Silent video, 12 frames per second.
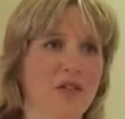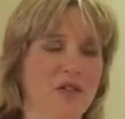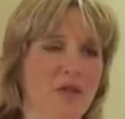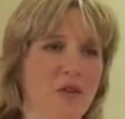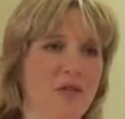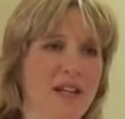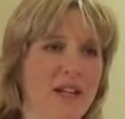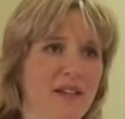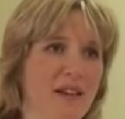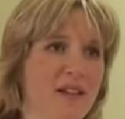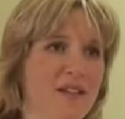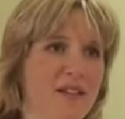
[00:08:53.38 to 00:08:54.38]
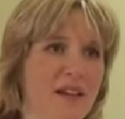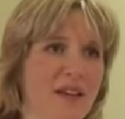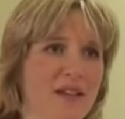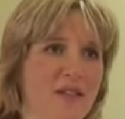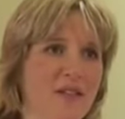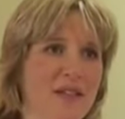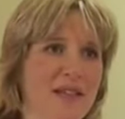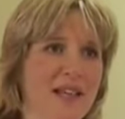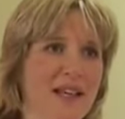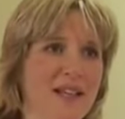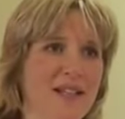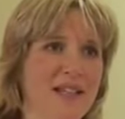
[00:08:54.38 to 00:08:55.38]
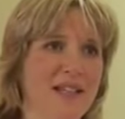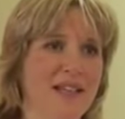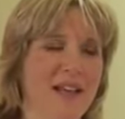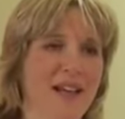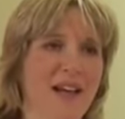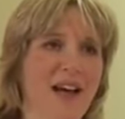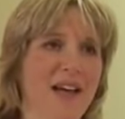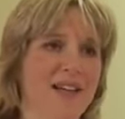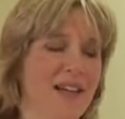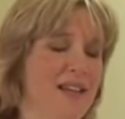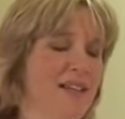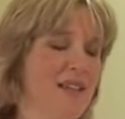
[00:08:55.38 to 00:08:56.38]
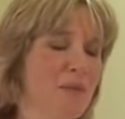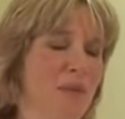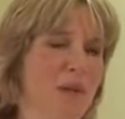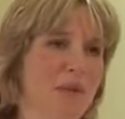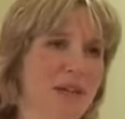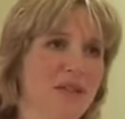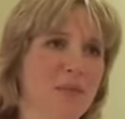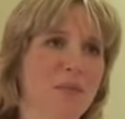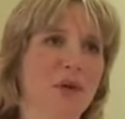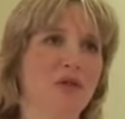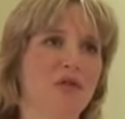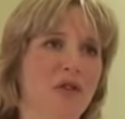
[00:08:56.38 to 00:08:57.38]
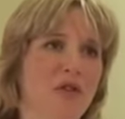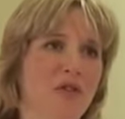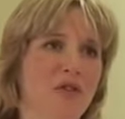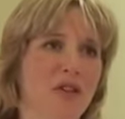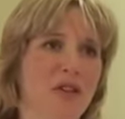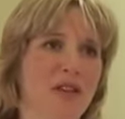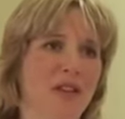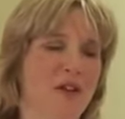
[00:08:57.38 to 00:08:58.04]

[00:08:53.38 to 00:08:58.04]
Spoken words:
to not recognise signs of CKD, and that's simply because most often